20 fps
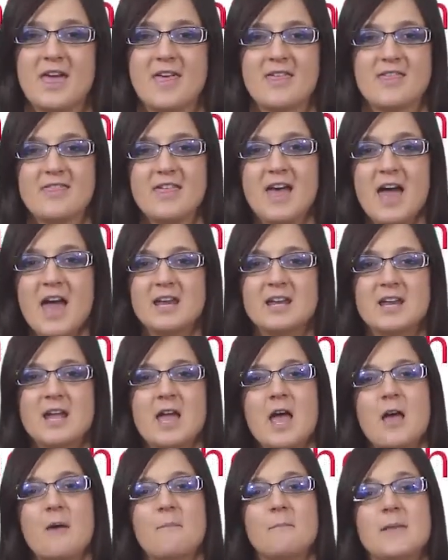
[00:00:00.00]

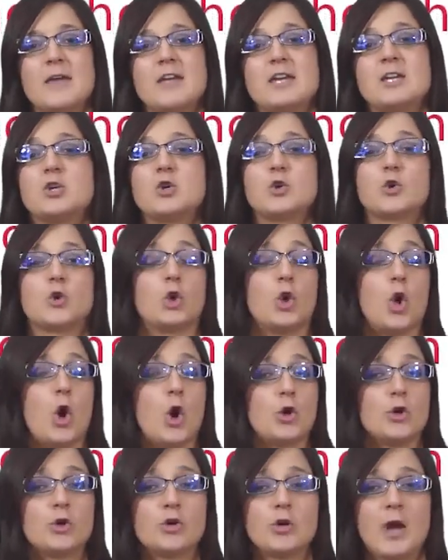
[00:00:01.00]
Then make your
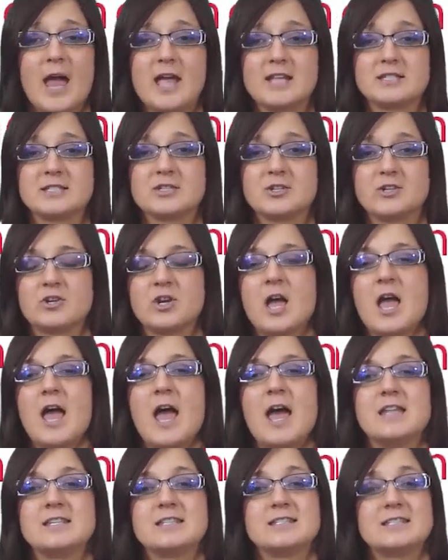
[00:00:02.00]
longer answer
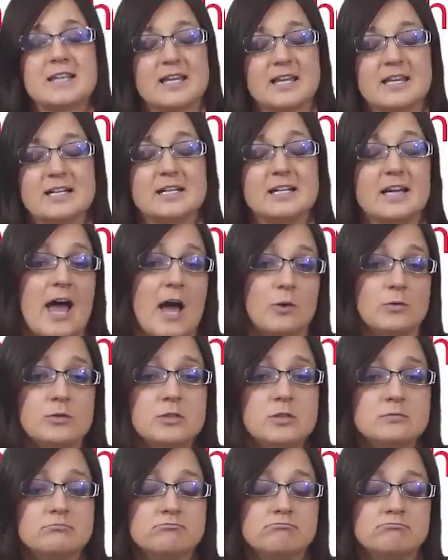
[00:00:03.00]
and say it
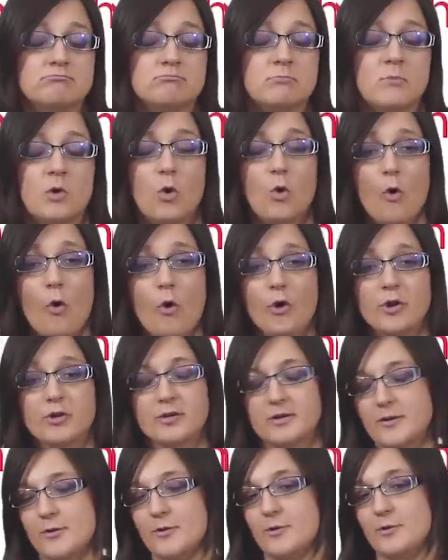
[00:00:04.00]
aloud,
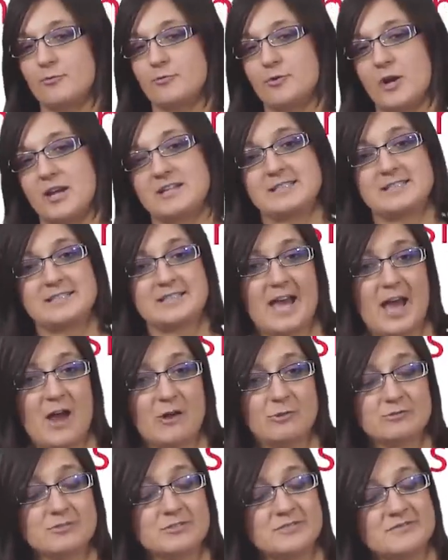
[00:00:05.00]
or write it
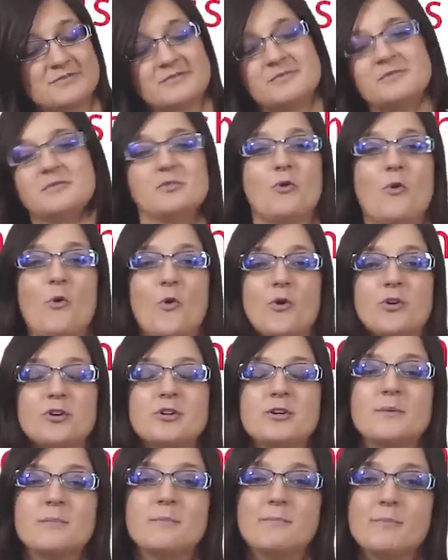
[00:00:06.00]
down,
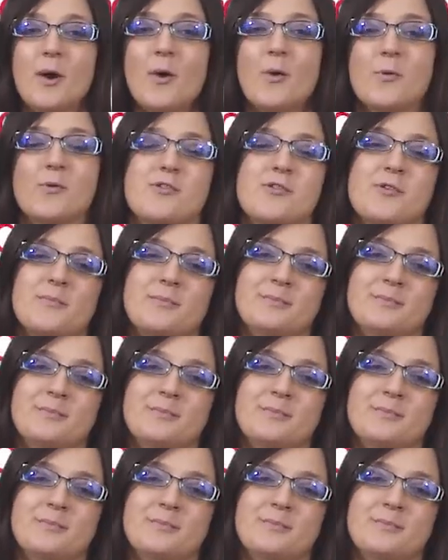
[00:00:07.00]
or both.